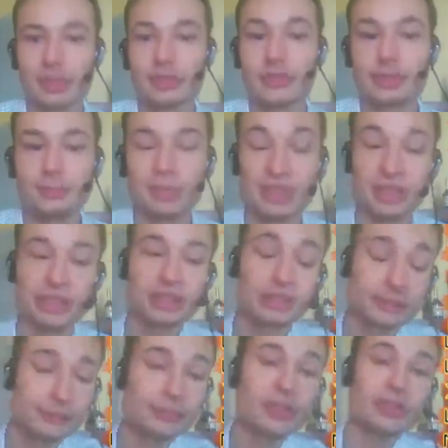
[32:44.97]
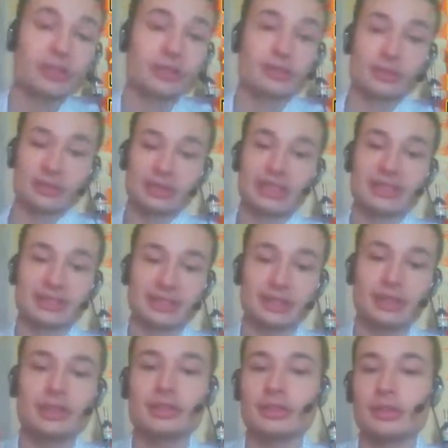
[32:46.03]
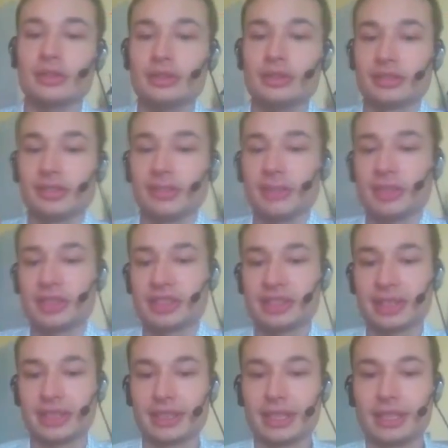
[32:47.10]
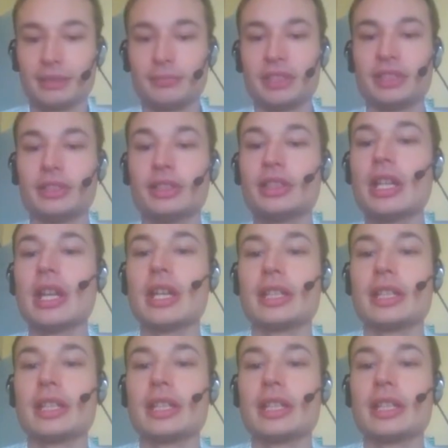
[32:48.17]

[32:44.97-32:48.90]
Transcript: the pigeons, but that's not all the damages that had been done.